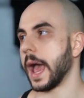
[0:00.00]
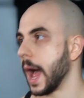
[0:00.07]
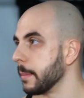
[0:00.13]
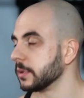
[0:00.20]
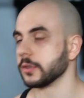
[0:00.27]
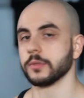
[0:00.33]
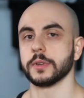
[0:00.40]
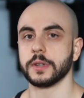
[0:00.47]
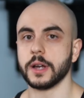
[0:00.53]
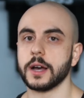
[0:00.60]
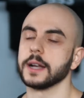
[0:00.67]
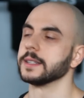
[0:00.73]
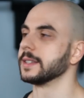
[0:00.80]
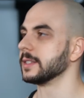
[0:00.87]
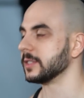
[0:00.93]
Absolutely
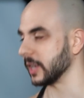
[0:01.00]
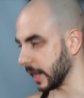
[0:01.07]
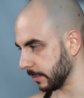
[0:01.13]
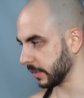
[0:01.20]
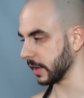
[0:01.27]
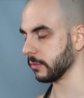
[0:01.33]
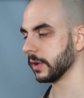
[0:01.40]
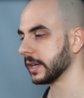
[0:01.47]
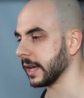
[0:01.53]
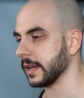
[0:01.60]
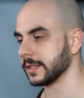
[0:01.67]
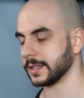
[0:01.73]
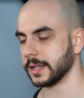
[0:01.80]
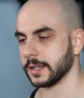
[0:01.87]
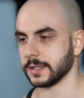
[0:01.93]
not. It's the same thing with
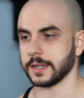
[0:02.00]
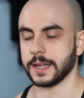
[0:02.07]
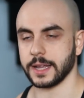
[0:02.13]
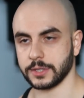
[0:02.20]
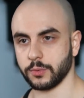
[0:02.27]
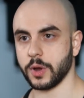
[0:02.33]
calisthenics, and that's